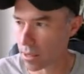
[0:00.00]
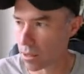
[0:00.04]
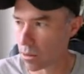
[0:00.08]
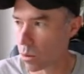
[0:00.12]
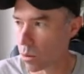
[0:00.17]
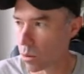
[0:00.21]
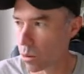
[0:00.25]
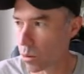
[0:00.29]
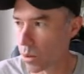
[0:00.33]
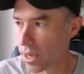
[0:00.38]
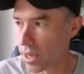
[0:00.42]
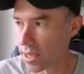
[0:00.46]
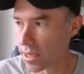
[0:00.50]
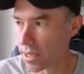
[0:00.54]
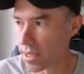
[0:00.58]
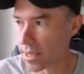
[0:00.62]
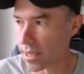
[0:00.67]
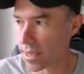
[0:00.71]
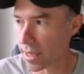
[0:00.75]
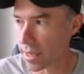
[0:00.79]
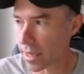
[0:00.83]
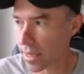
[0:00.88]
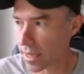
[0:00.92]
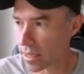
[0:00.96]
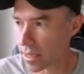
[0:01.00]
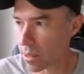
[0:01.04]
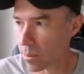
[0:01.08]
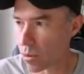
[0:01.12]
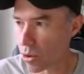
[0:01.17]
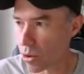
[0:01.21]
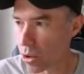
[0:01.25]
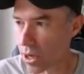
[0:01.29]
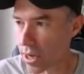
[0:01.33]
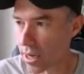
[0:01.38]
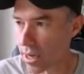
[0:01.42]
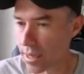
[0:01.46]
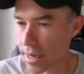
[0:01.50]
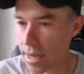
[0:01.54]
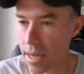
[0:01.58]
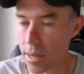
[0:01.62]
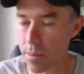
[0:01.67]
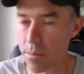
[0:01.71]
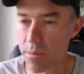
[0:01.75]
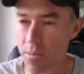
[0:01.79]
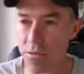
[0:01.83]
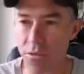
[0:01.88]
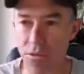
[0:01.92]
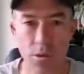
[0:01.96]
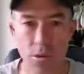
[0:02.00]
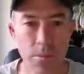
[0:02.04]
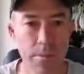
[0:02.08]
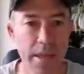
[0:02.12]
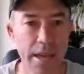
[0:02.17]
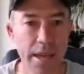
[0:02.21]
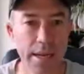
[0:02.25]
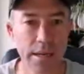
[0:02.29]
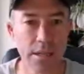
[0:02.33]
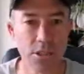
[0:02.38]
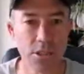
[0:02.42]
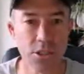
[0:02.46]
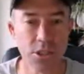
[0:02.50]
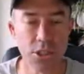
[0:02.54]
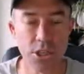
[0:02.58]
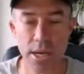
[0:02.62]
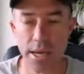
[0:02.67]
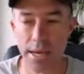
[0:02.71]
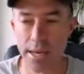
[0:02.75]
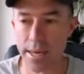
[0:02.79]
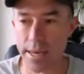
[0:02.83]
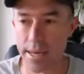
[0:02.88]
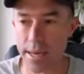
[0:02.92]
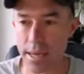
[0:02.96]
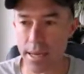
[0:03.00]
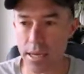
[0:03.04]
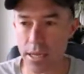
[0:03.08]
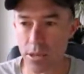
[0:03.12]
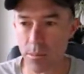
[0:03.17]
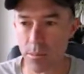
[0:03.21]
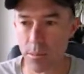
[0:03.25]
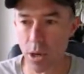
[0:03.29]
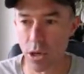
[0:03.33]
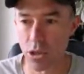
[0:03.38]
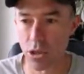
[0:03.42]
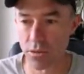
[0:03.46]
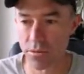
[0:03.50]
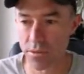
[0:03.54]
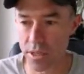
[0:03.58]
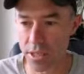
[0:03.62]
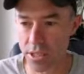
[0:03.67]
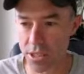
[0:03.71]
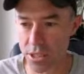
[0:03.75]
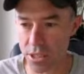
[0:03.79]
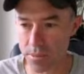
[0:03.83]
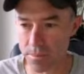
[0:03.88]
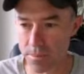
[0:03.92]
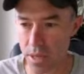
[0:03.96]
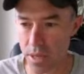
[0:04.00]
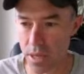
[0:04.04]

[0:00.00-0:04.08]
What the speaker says: or we can select the product name from that Microsoft list.